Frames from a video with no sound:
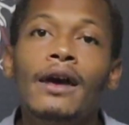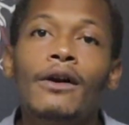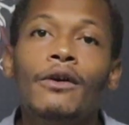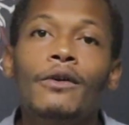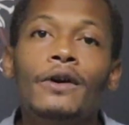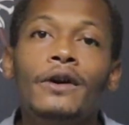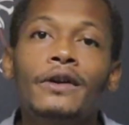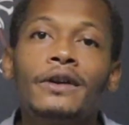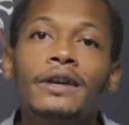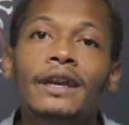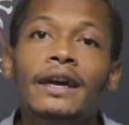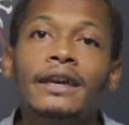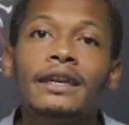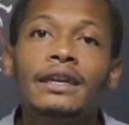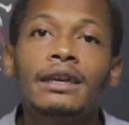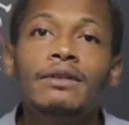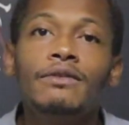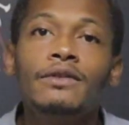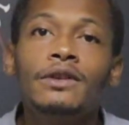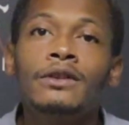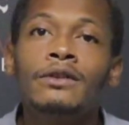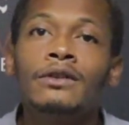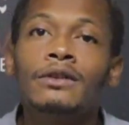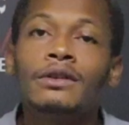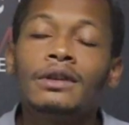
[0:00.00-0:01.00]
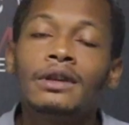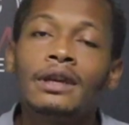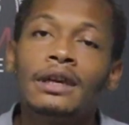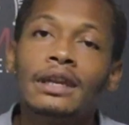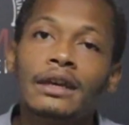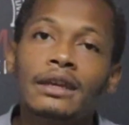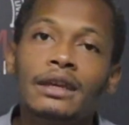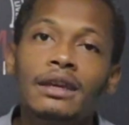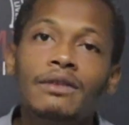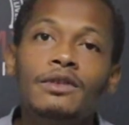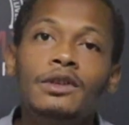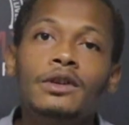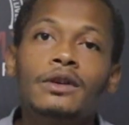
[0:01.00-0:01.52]
well, can I give
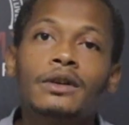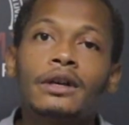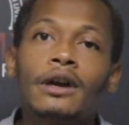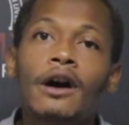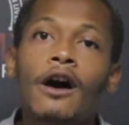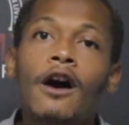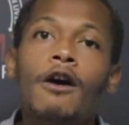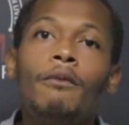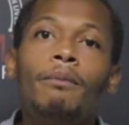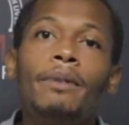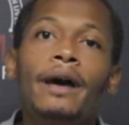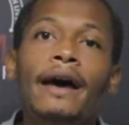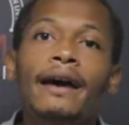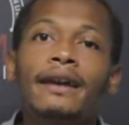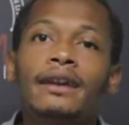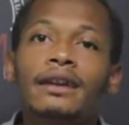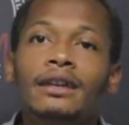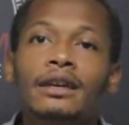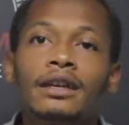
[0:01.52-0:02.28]
you a call back